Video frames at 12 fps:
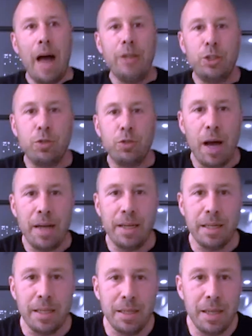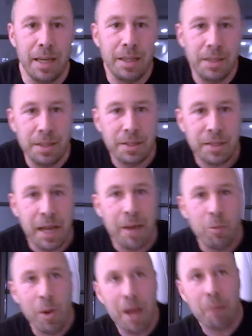I tried it in the, in the
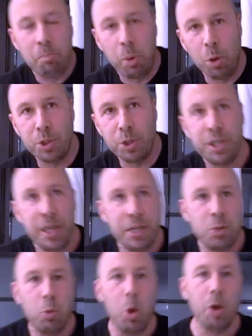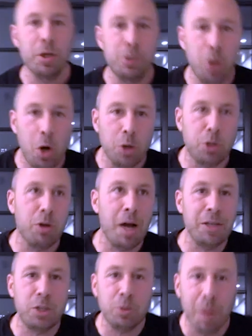same way a Portuguese water dog
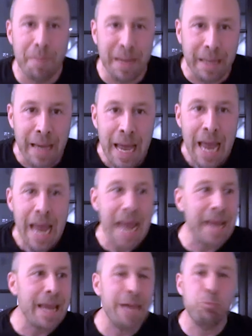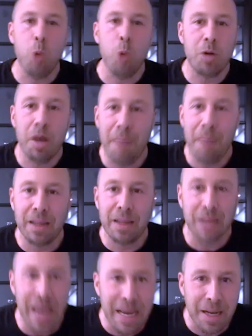tries swimming. It, it won't come out of
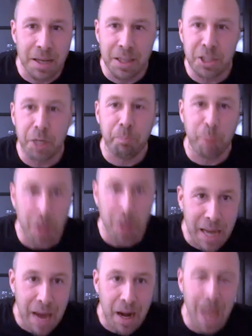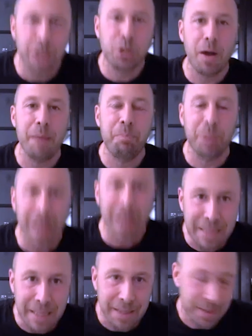the lake unless you pull it out. I tried plenty.